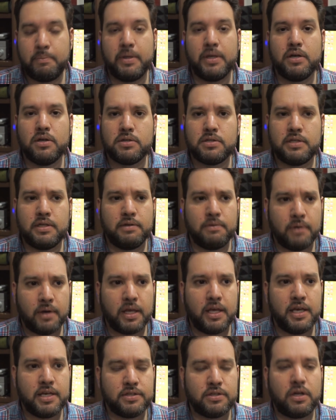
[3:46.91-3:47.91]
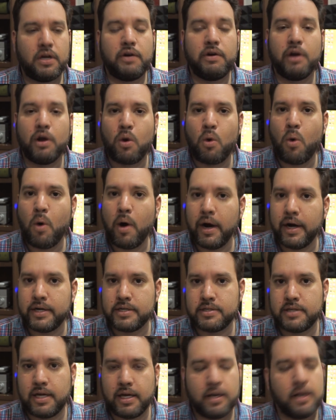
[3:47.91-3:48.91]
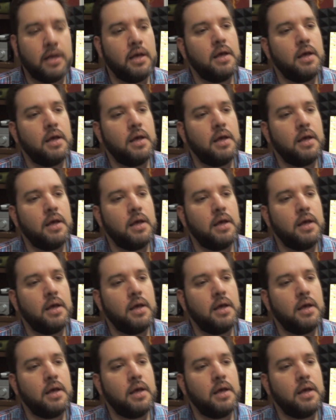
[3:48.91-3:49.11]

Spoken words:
because Kickstarter requires that.